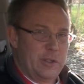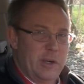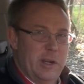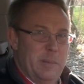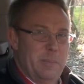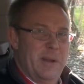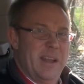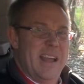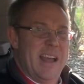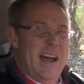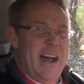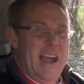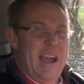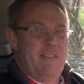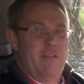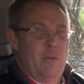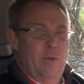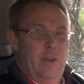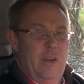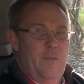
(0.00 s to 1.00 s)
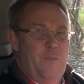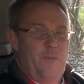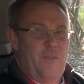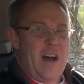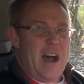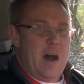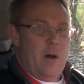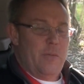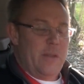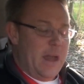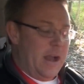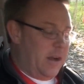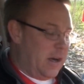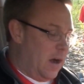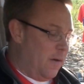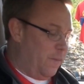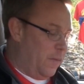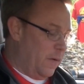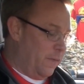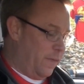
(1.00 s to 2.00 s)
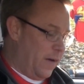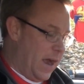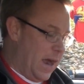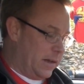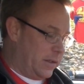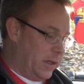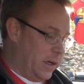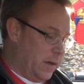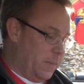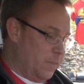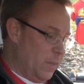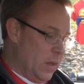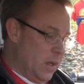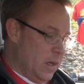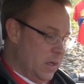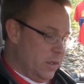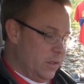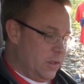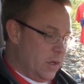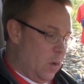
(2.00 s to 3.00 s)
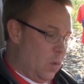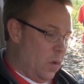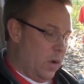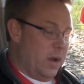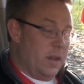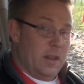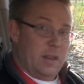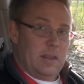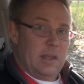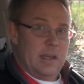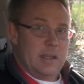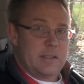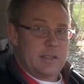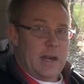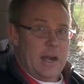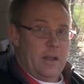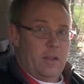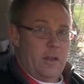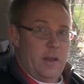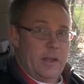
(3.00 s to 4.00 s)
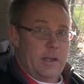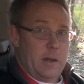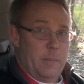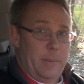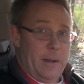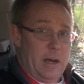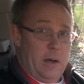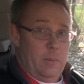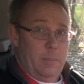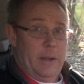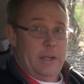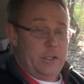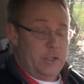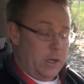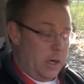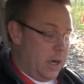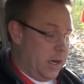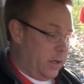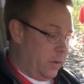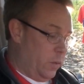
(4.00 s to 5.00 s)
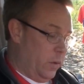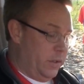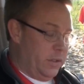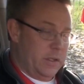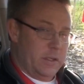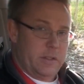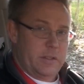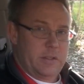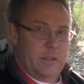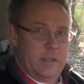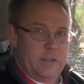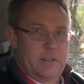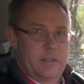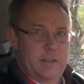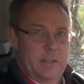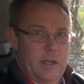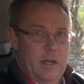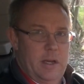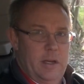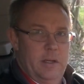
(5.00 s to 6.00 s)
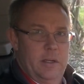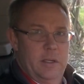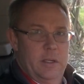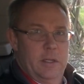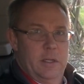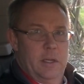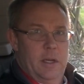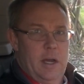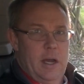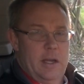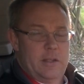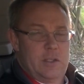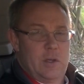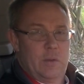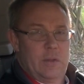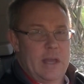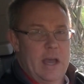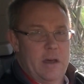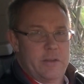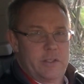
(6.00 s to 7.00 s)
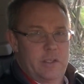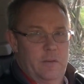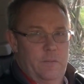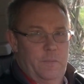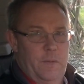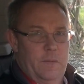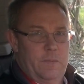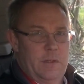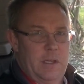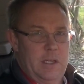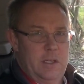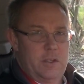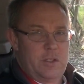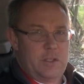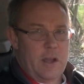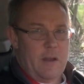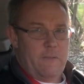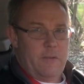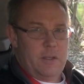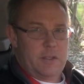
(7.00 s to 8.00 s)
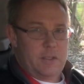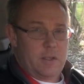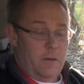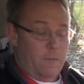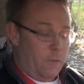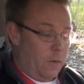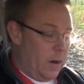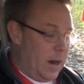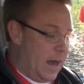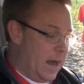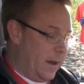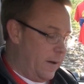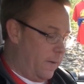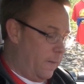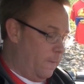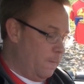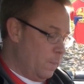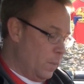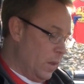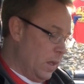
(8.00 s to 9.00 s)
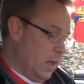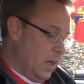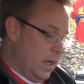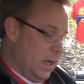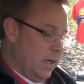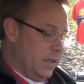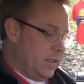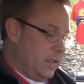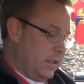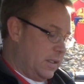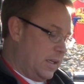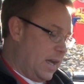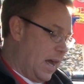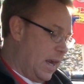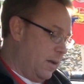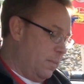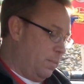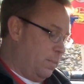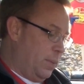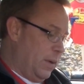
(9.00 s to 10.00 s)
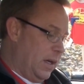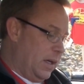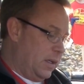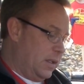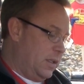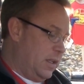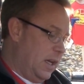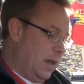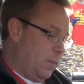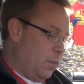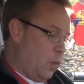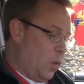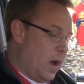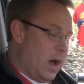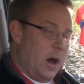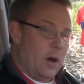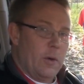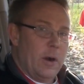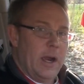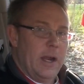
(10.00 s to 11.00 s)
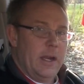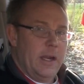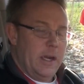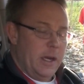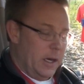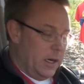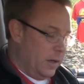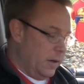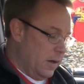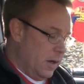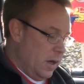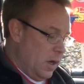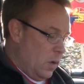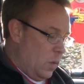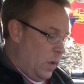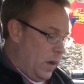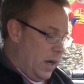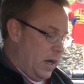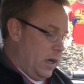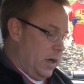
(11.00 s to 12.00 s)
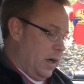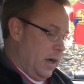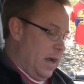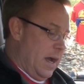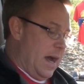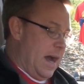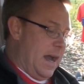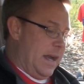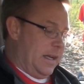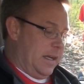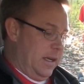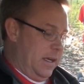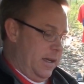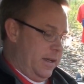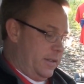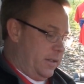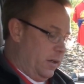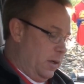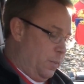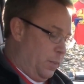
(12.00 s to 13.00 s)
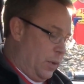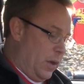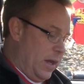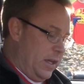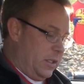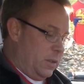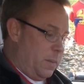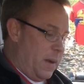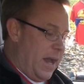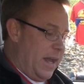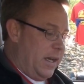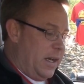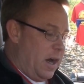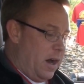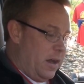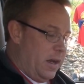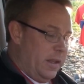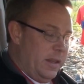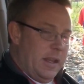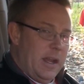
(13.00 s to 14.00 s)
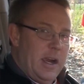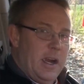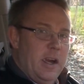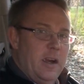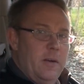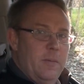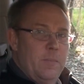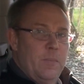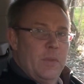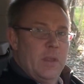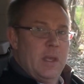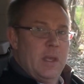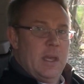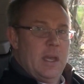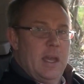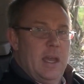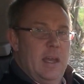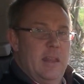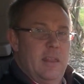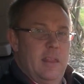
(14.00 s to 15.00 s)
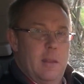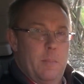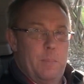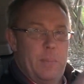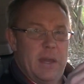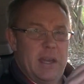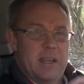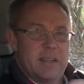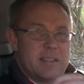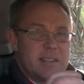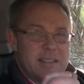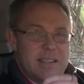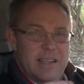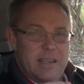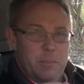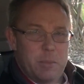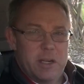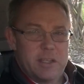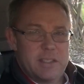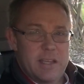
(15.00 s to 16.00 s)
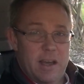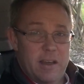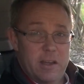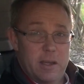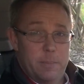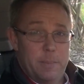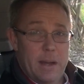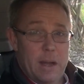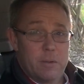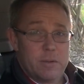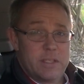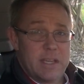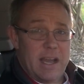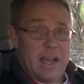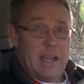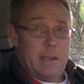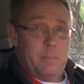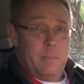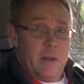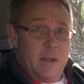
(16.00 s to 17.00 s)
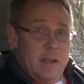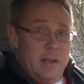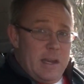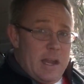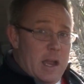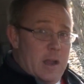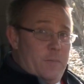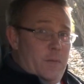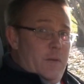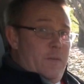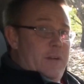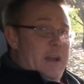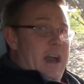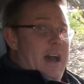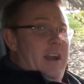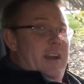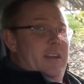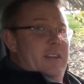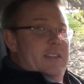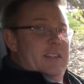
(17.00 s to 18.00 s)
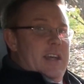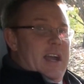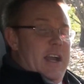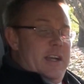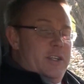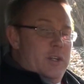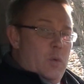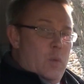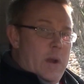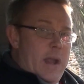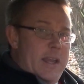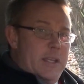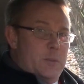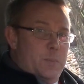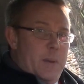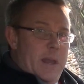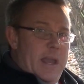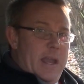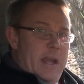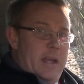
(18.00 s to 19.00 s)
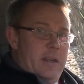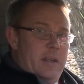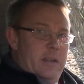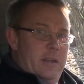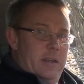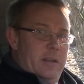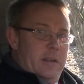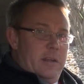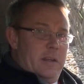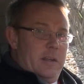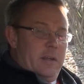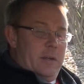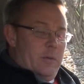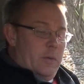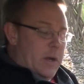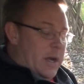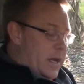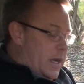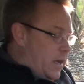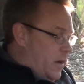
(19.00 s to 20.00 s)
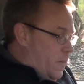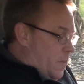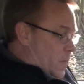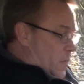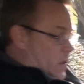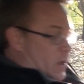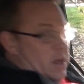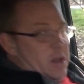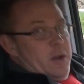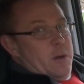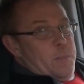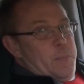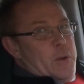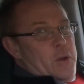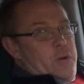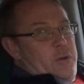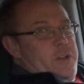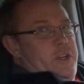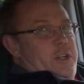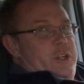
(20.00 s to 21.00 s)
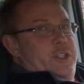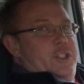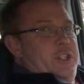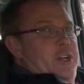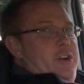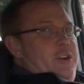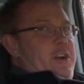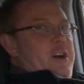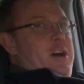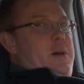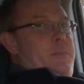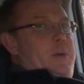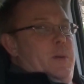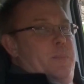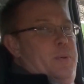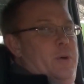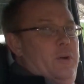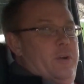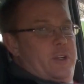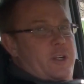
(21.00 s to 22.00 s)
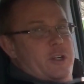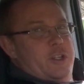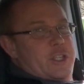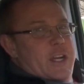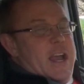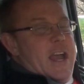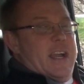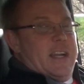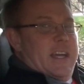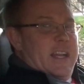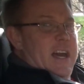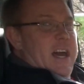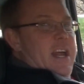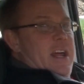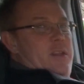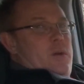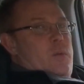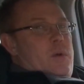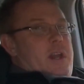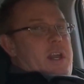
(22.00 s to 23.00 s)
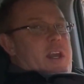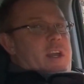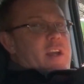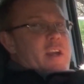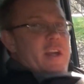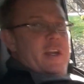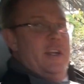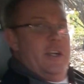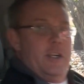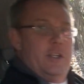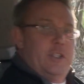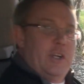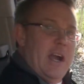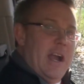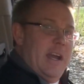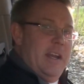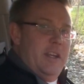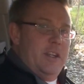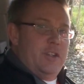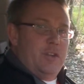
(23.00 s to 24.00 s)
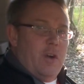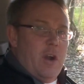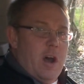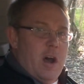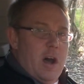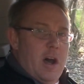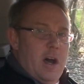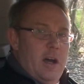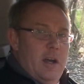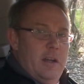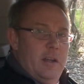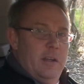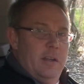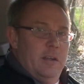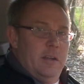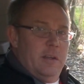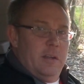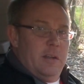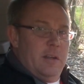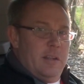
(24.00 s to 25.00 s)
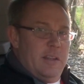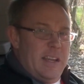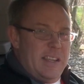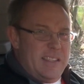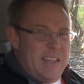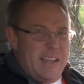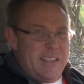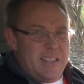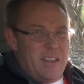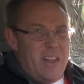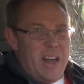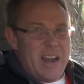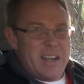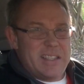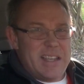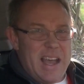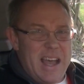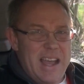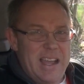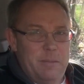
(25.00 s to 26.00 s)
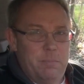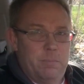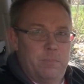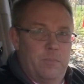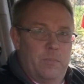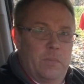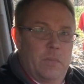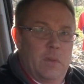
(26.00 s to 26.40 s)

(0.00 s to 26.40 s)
trip. I haven't really found that comfort factor. So one of the things that I like about my truck, which is, this is a 2015 Chevy Silverado, is it's got a big deep well right here where I can easily place my gun in there. And the biggest thing I'm going to tell you about time, now if you've got it inside your waistband, right, you're pulling your shirt up, you're pulling your jacket out of the way, you're trying to draw, that takes a lot of time.